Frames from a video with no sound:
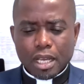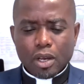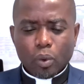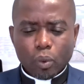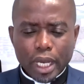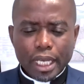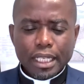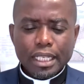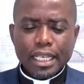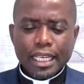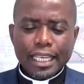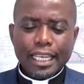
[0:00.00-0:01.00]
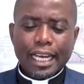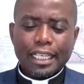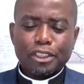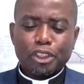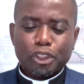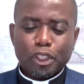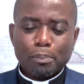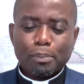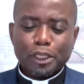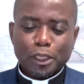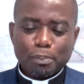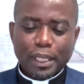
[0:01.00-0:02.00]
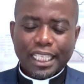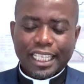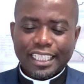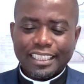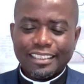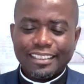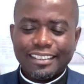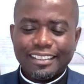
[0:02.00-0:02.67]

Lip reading: When he had stopped speaking,